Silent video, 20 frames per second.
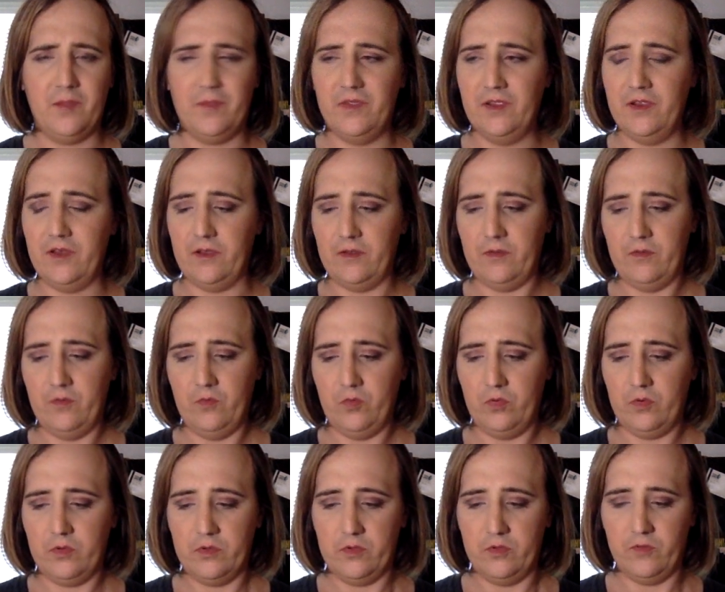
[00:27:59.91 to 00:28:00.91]
and
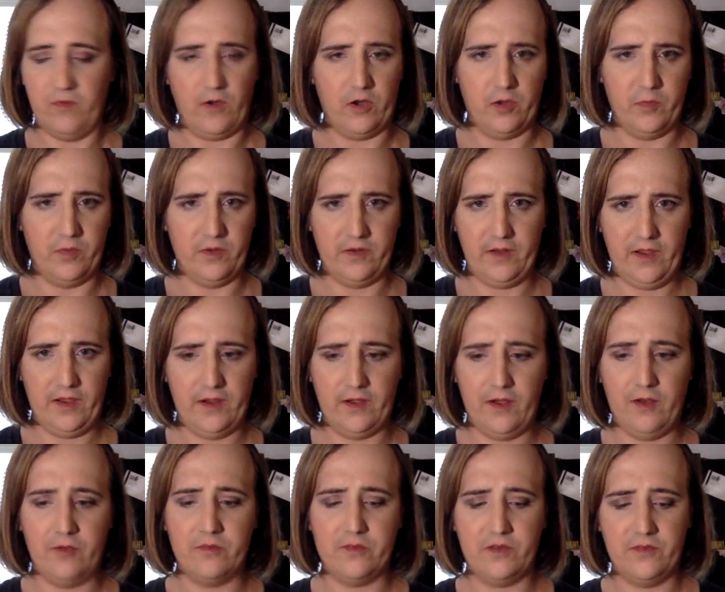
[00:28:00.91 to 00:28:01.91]
you've already been hanging
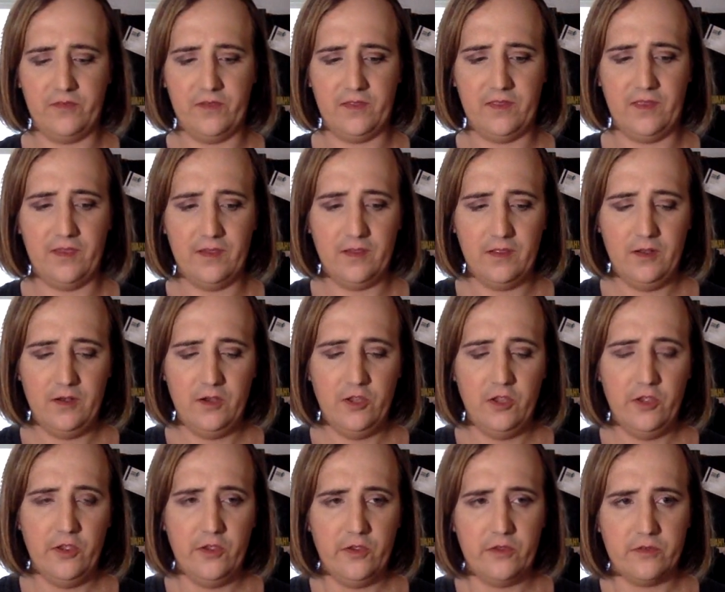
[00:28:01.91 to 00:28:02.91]
out and stuff like that.
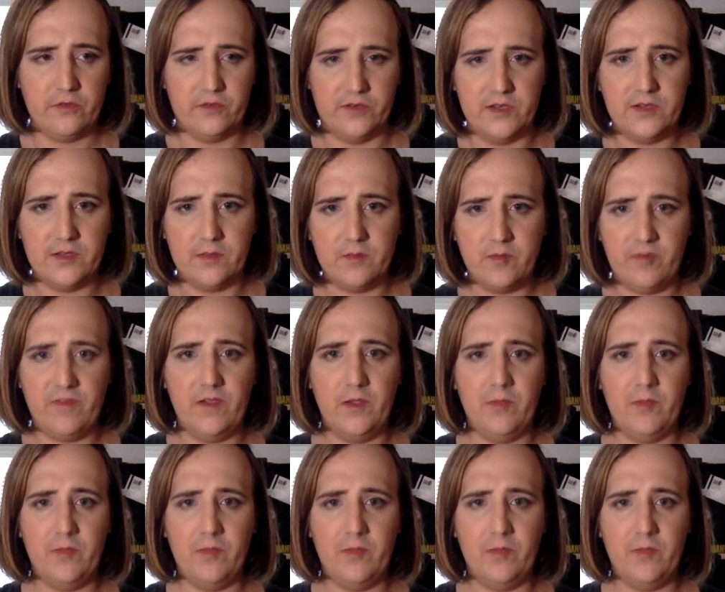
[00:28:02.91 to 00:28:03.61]
So teach them to fight